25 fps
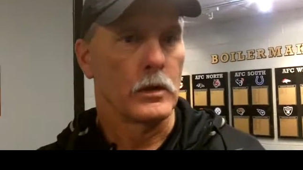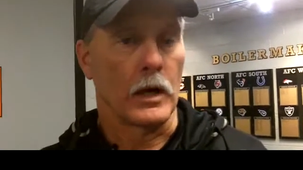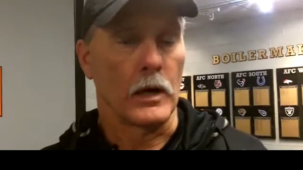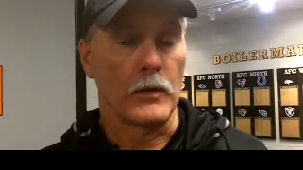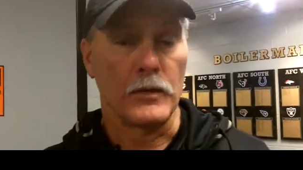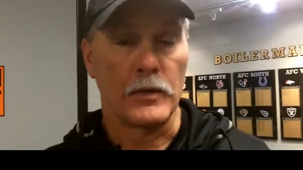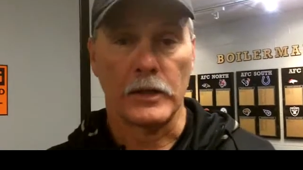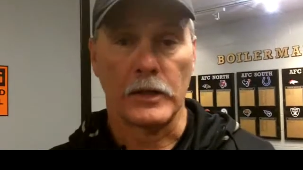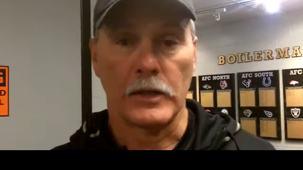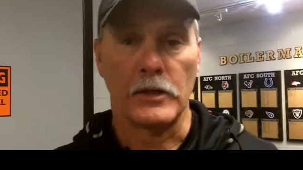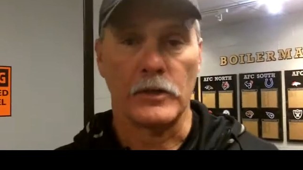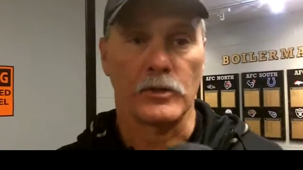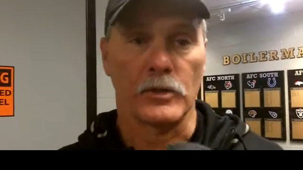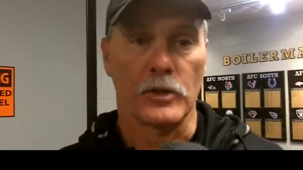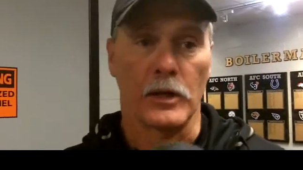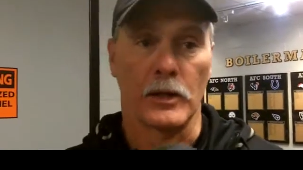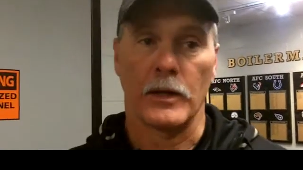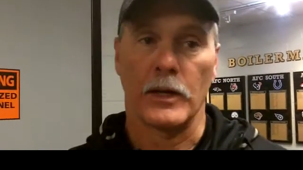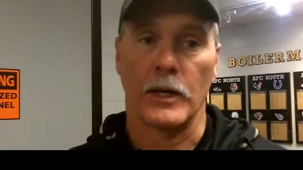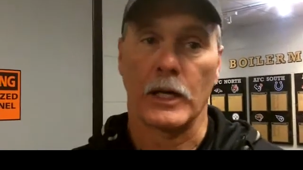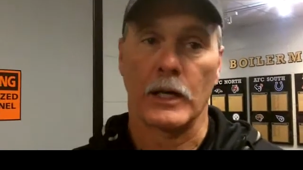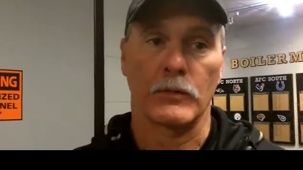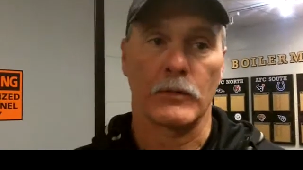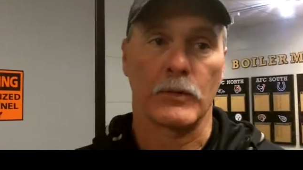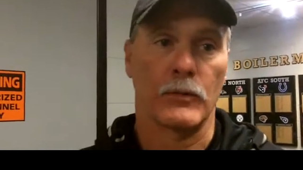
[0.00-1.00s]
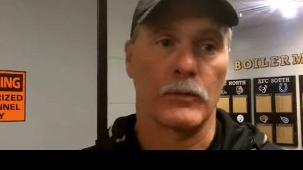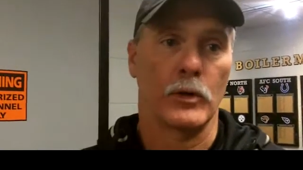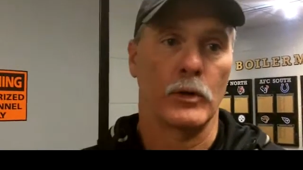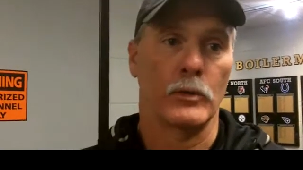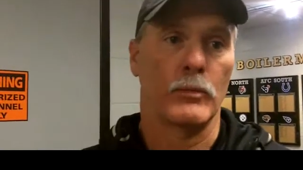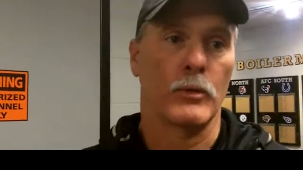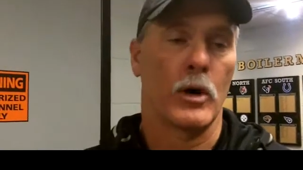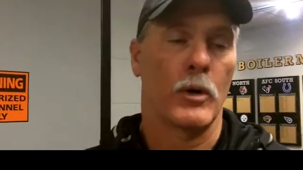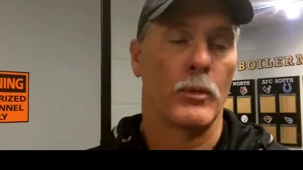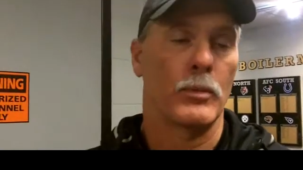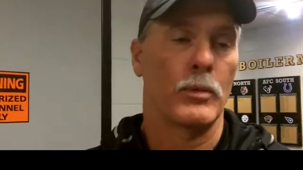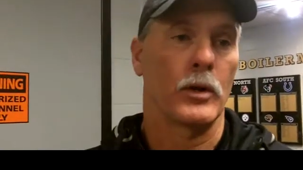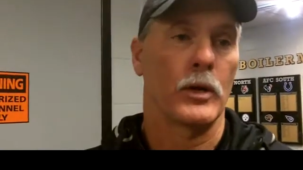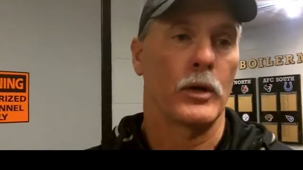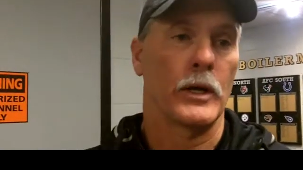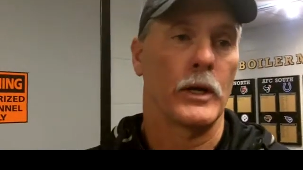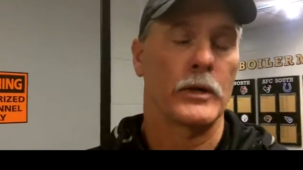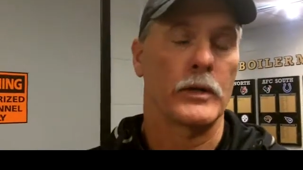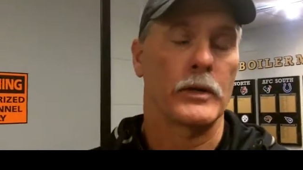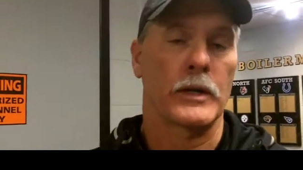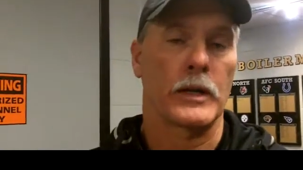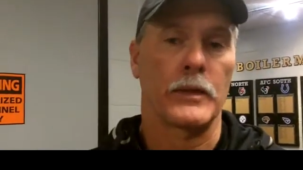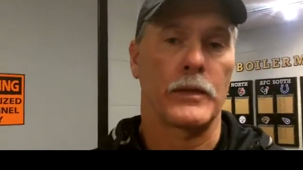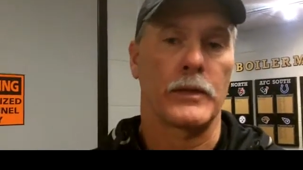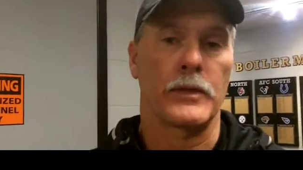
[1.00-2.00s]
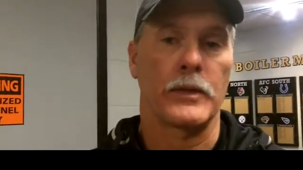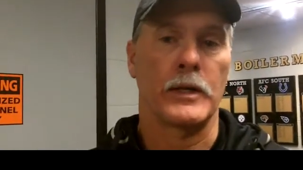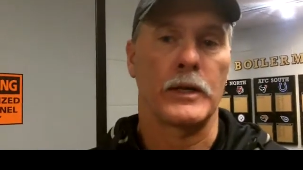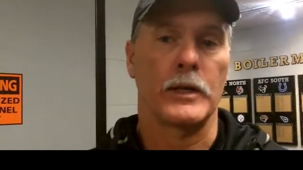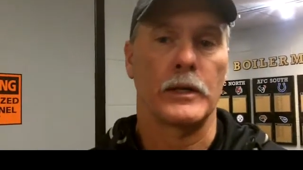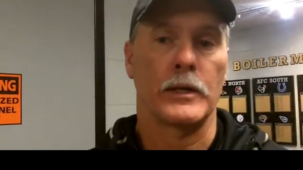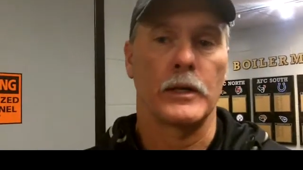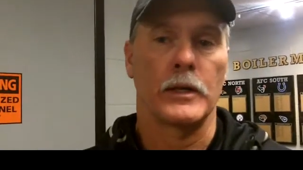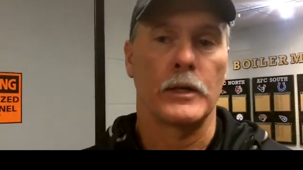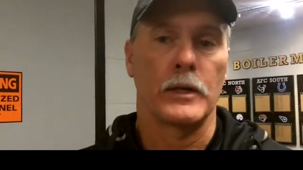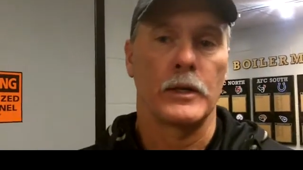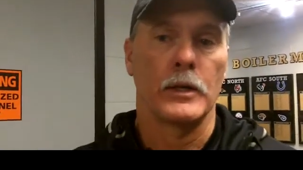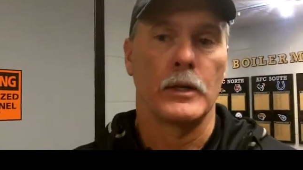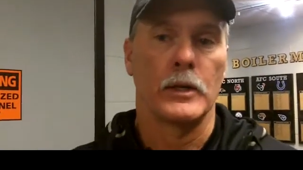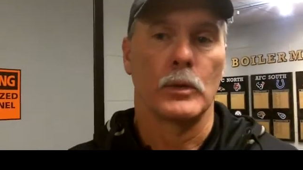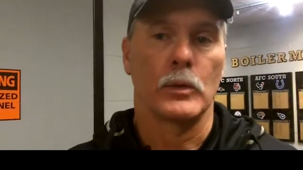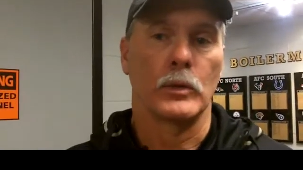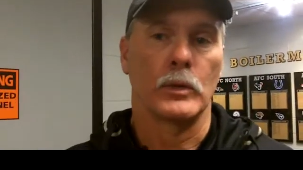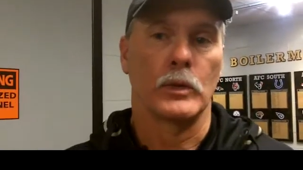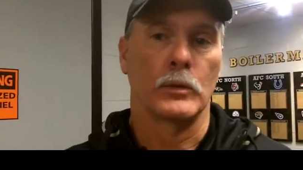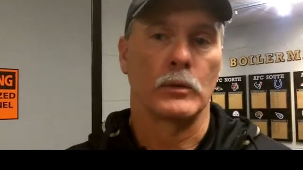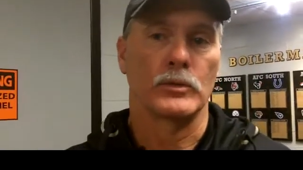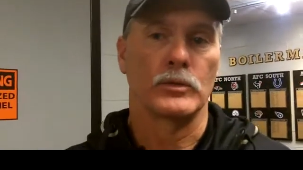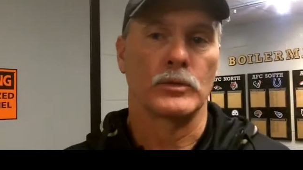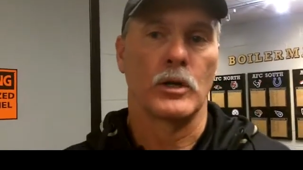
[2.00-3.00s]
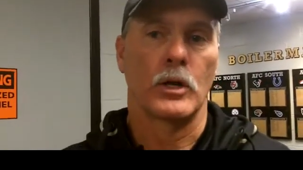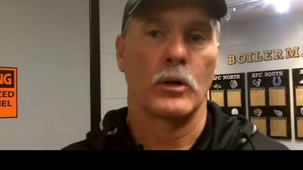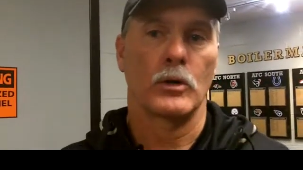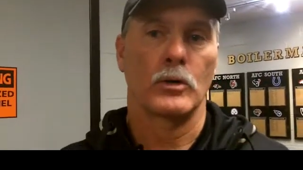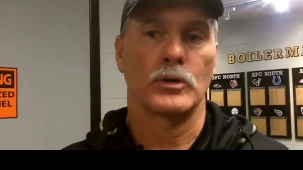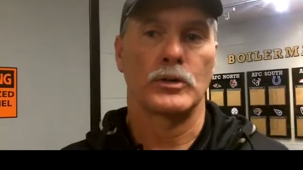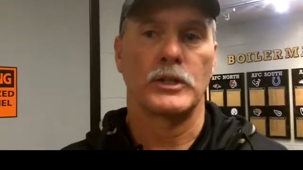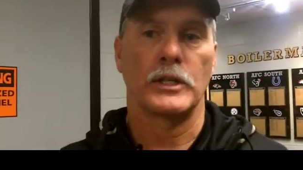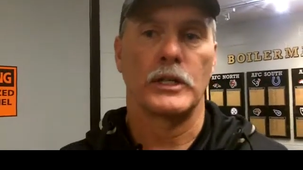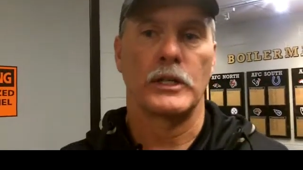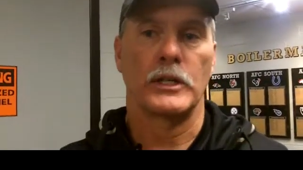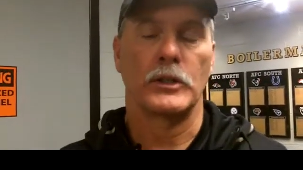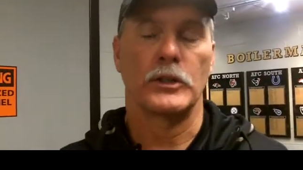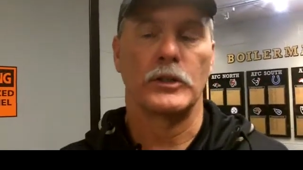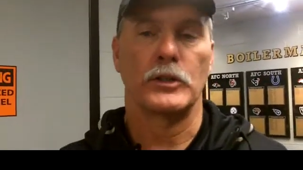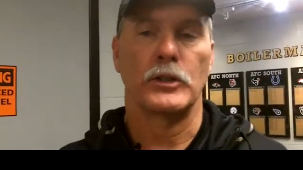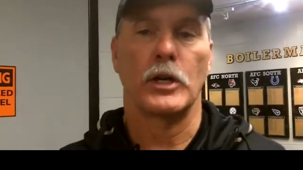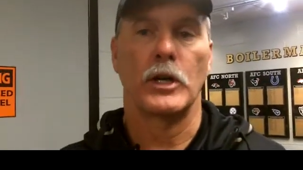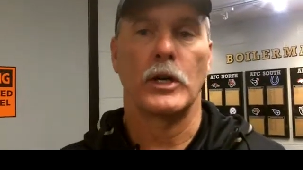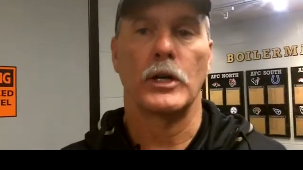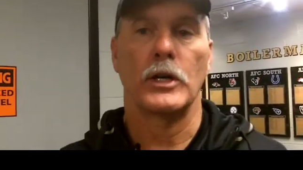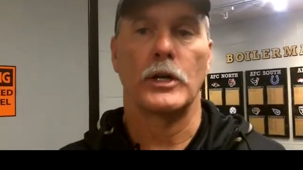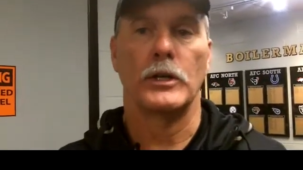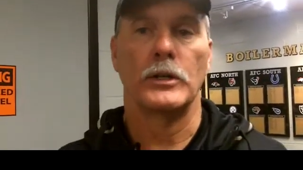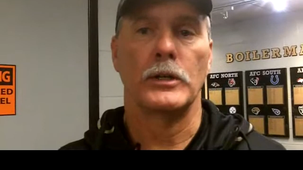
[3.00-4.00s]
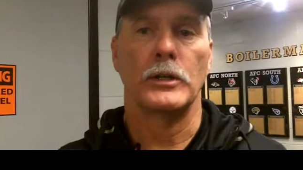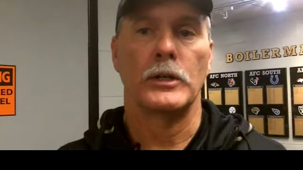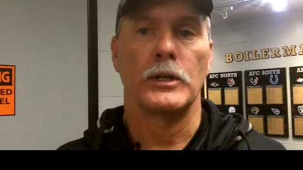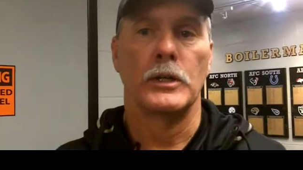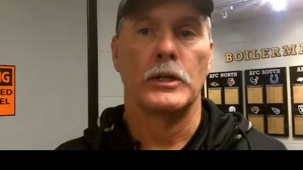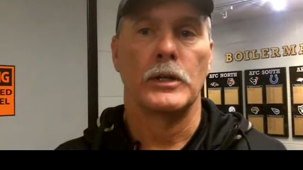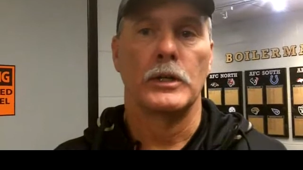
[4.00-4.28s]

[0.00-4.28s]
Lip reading: I think he's a heck of a football player, and I think when it was all said and done,